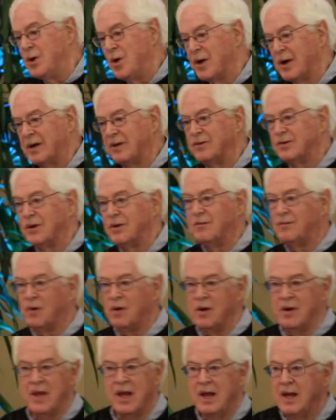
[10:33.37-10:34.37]
York, and so
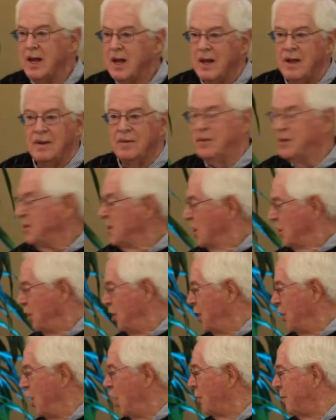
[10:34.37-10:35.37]
forth,
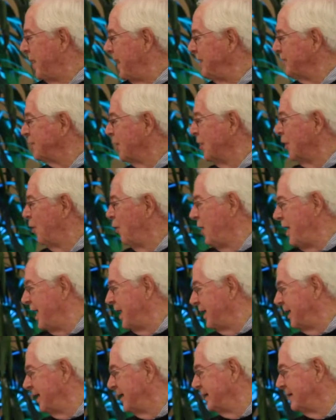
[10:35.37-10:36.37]
nobody's going to
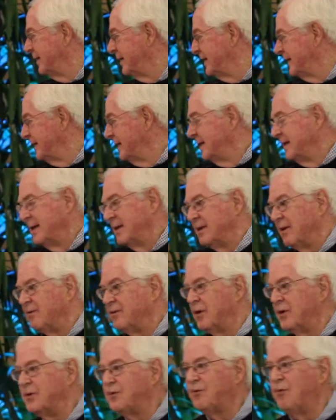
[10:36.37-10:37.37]
win the
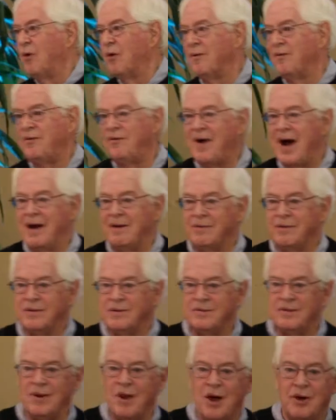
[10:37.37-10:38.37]
first 4 or 5
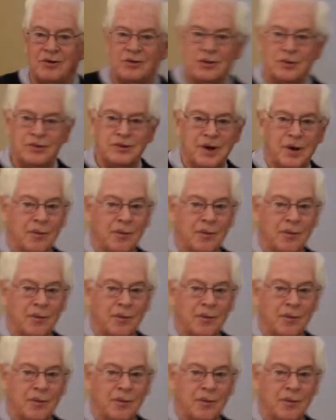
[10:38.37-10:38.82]
lawsuits